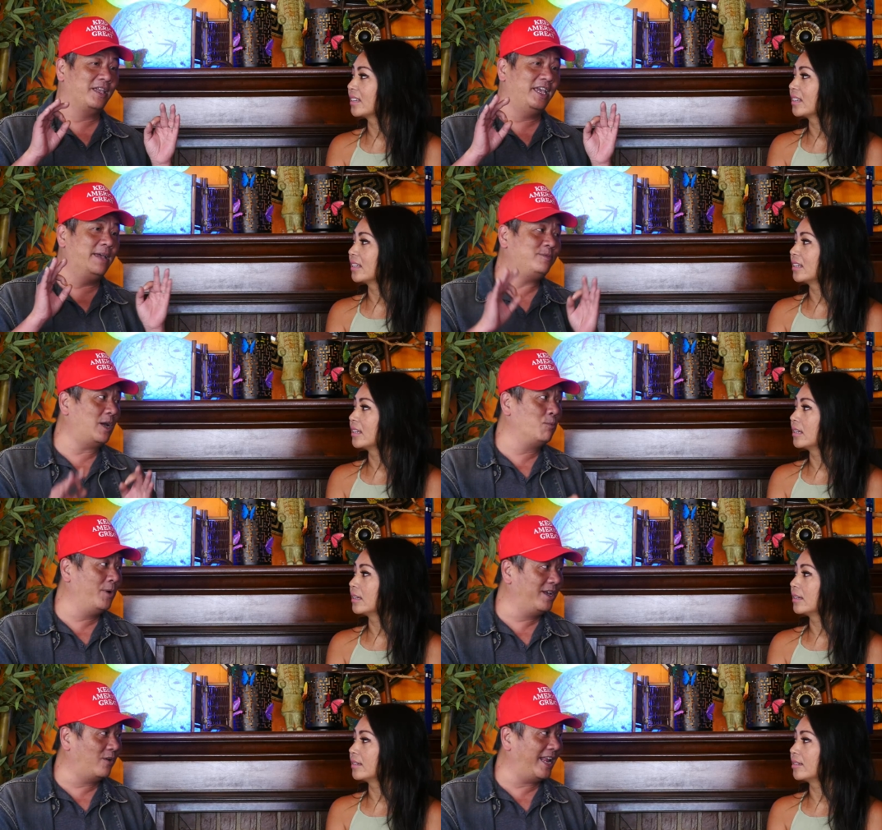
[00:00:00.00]
Speaker 1: If jumping
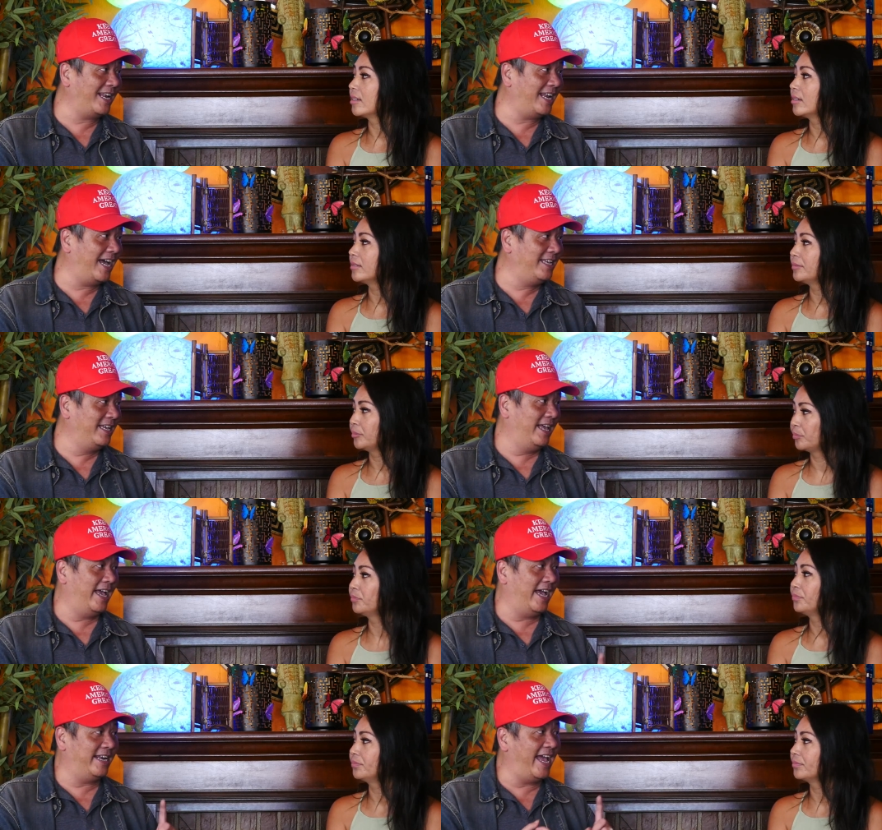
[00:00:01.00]
win on that mm-hmm. night mm-hmm.
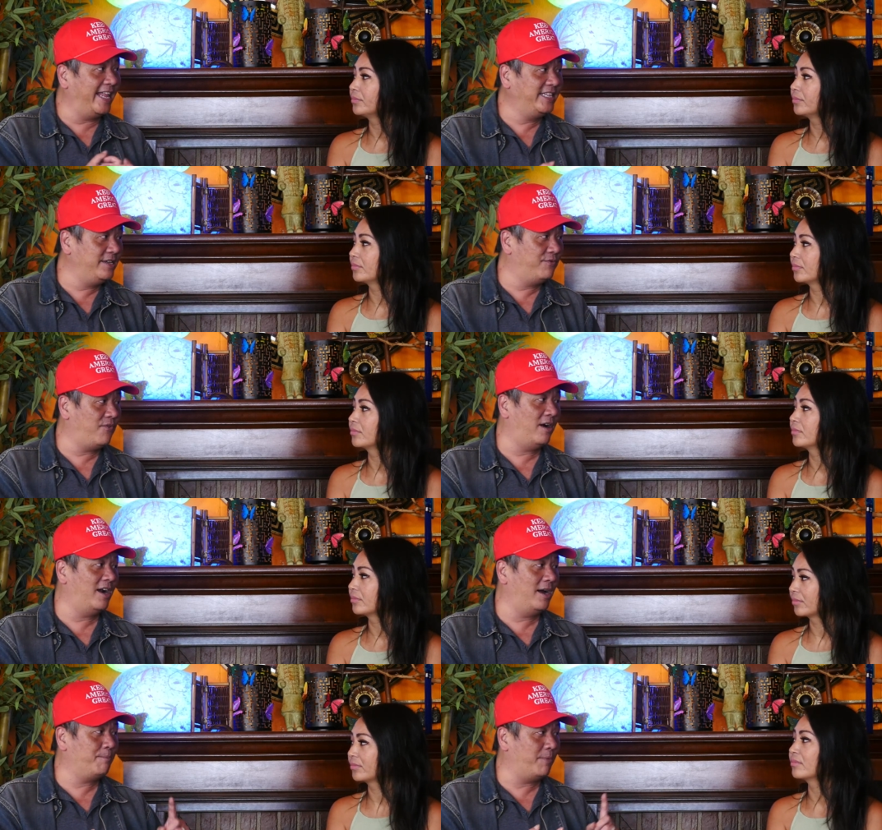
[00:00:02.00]
and
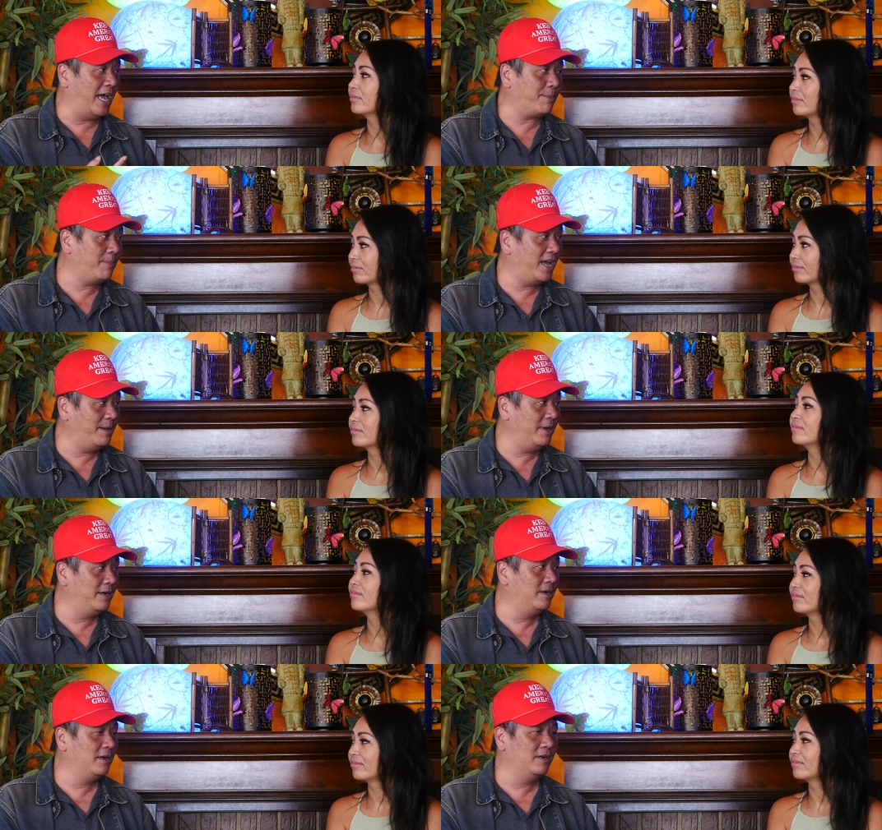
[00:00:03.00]
Antifa, Black Lives
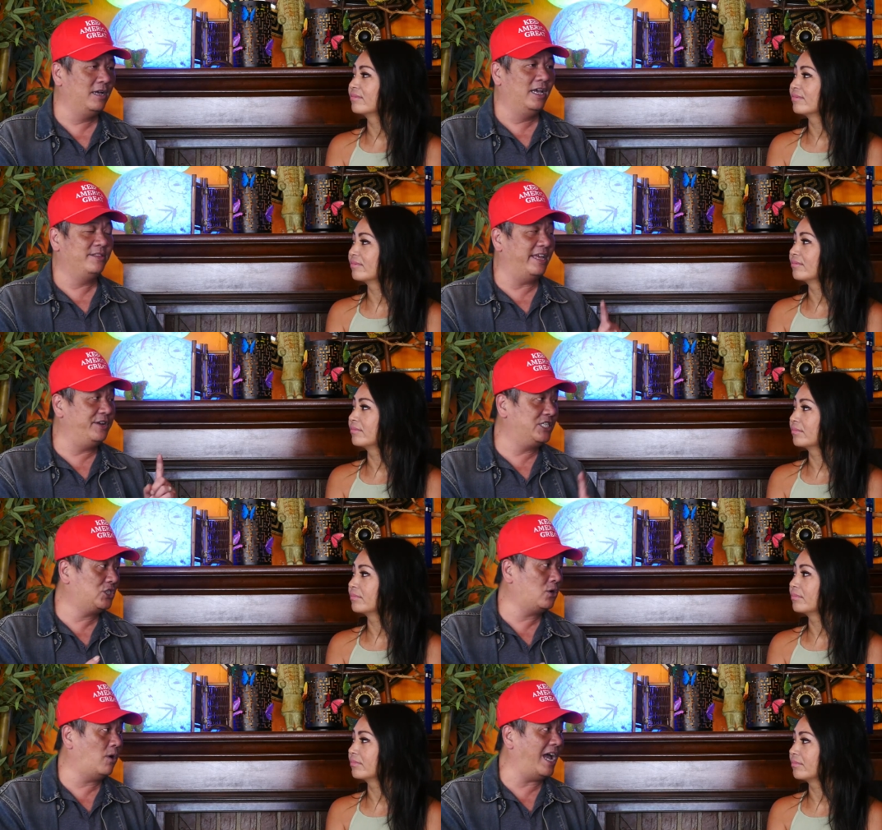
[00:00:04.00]
Matter, they
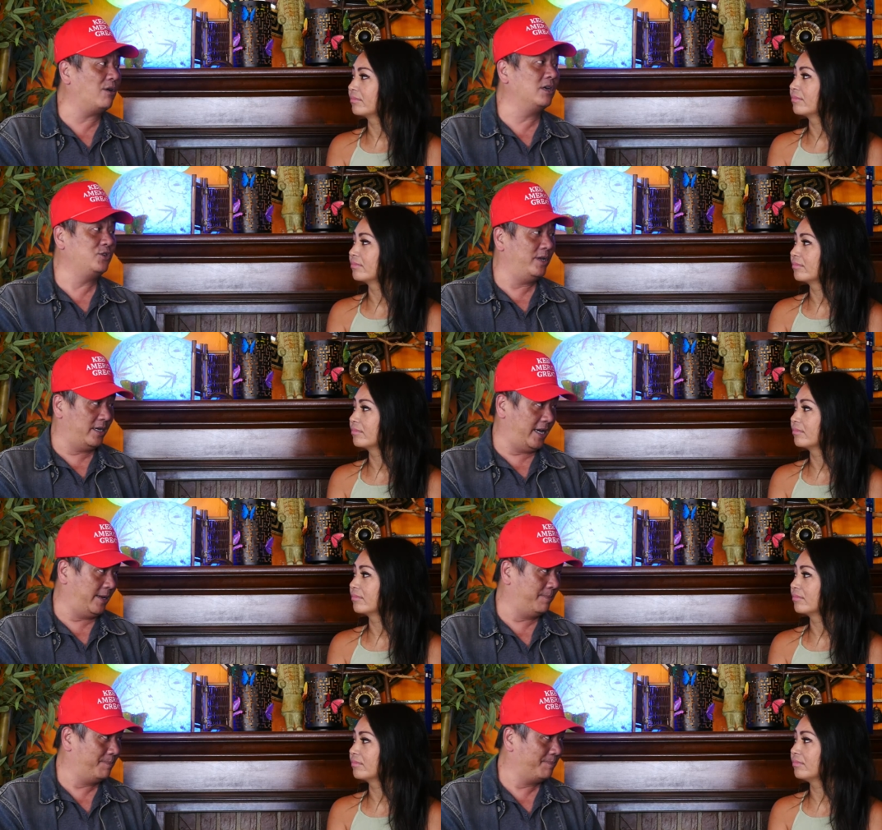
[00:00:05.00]
destroy our country again.
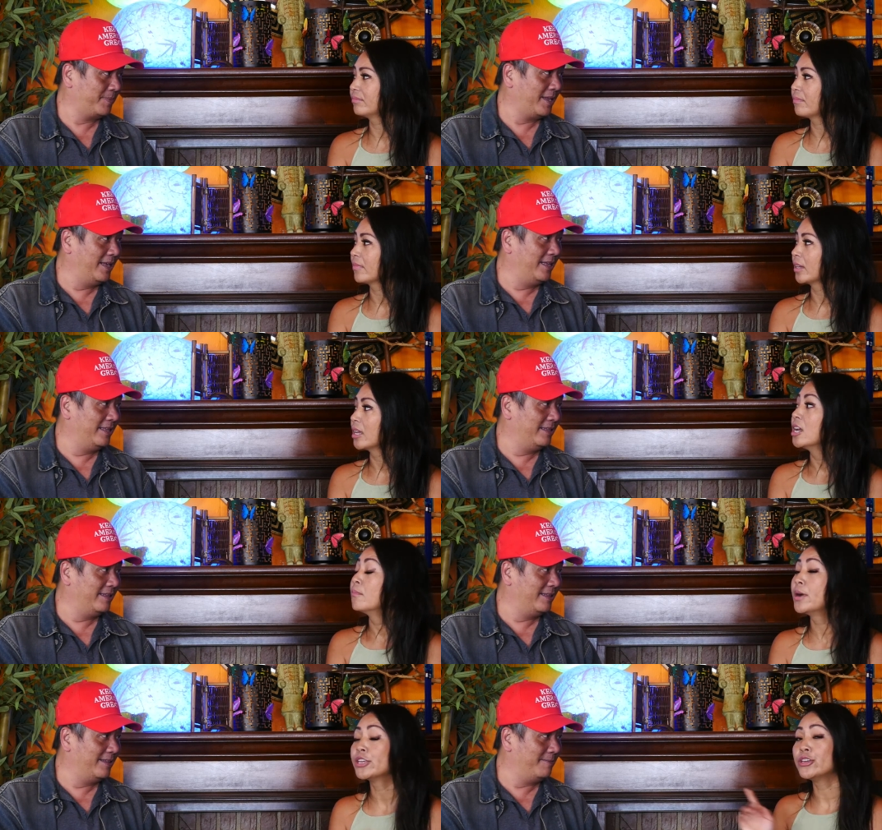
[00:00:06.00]
Speaker 2: Mm-hmm.
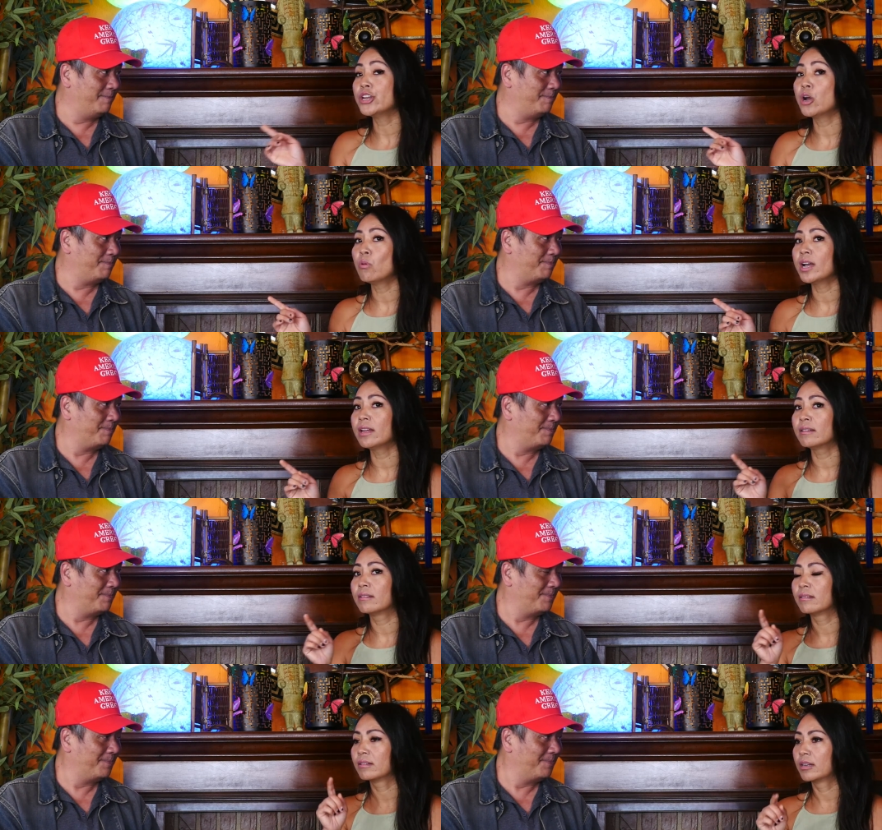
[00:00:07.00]
But you know what?
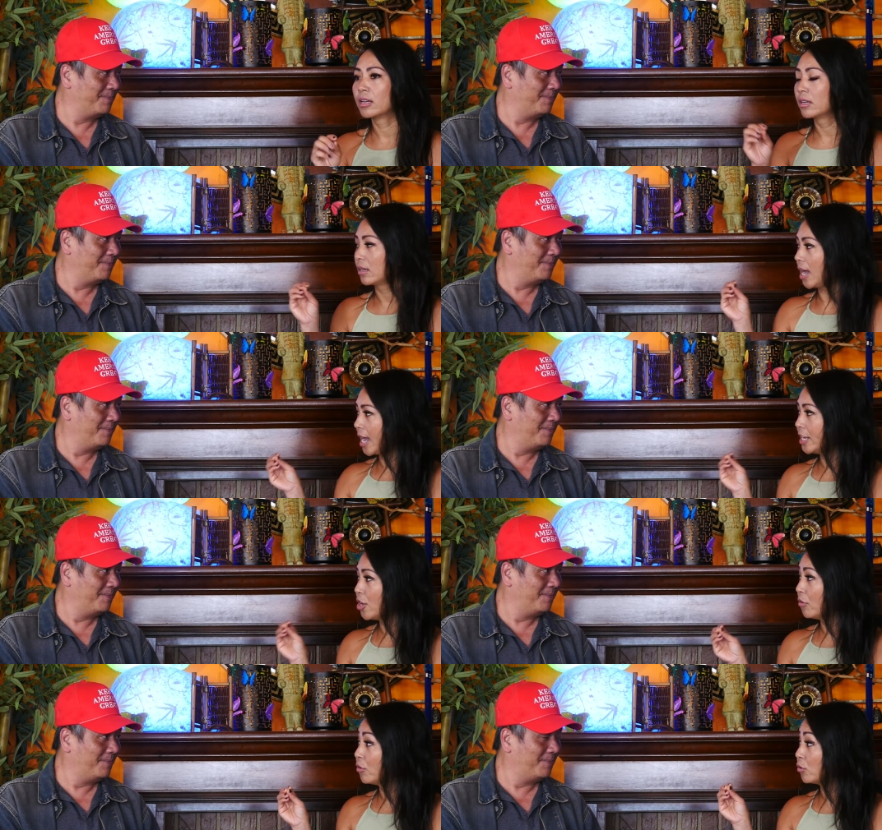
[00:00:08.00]
I know
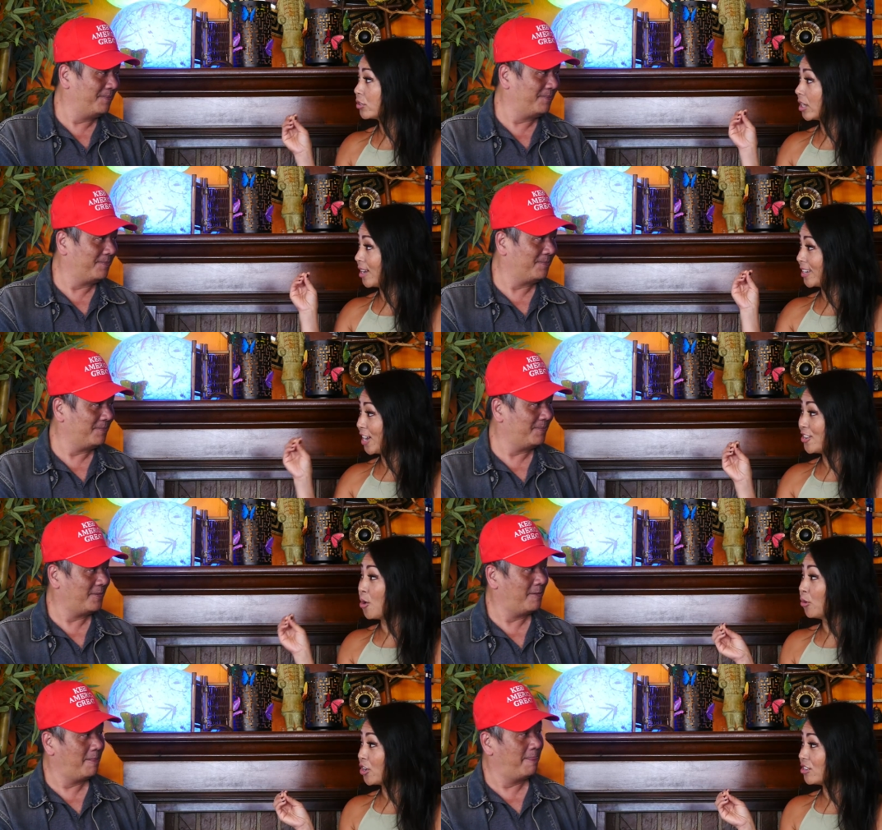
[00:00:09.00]
those uh, gun
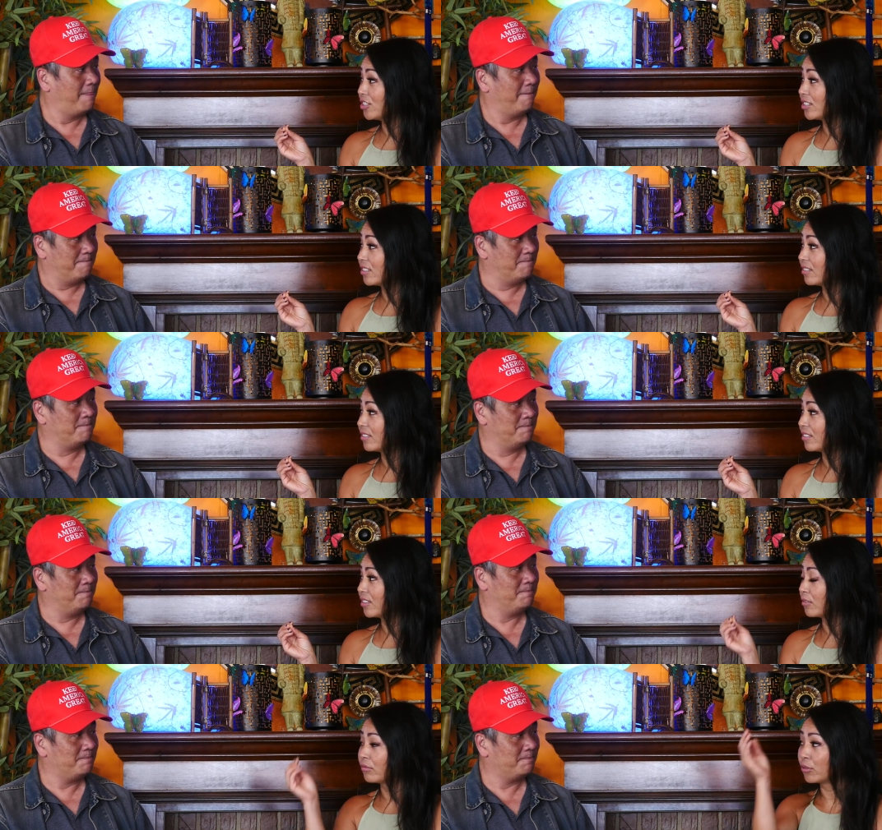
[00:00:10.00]
owners mm-hmm.
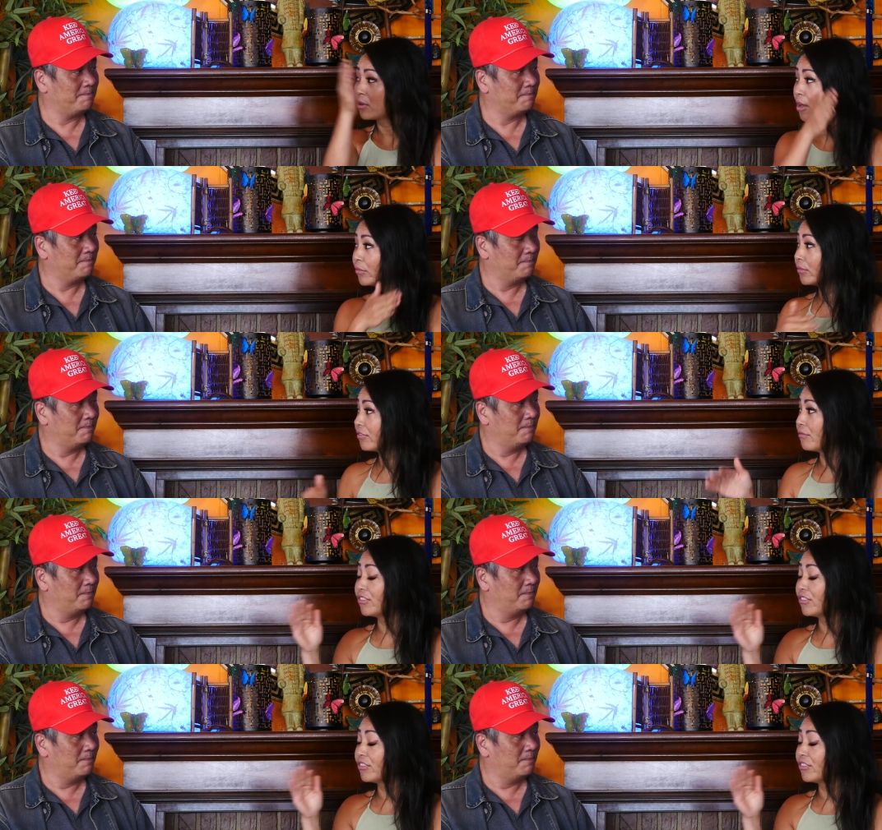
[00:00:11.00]
throughout the 50